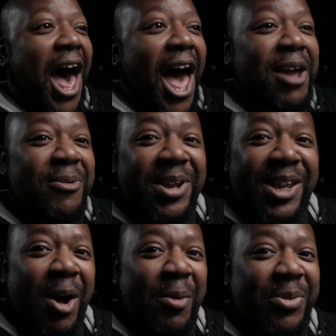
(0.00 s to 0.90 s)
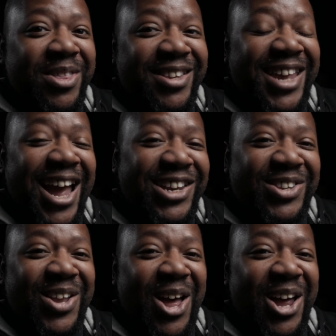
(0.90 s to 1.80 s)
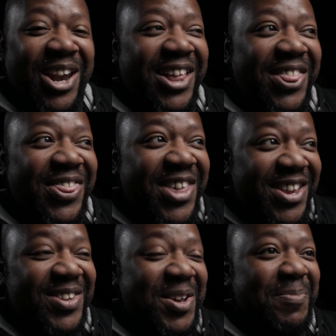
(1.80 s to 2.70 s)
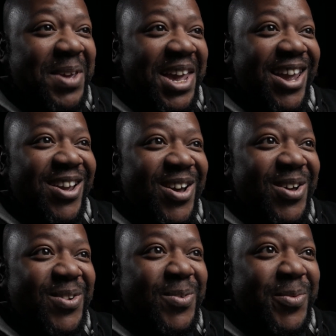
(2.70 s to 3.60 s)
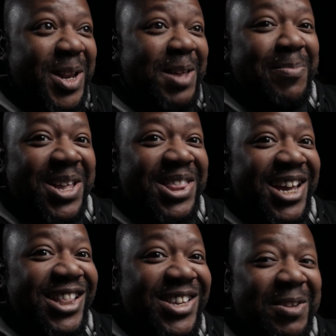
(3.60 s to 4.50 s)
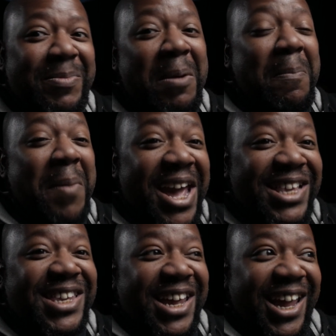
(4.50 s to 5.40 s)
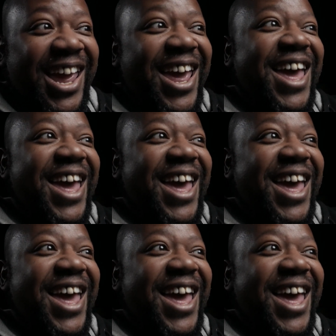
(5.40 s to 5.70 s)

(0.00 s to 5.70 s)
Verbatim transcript: i really hope that this catches on this could be a really big thing this could be amazing